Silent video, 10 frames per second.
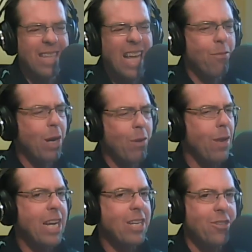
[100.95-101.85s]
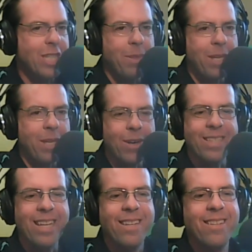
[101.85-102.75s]
Kind of a weird relationship there,
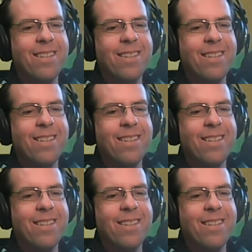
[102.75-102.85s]
isn't it?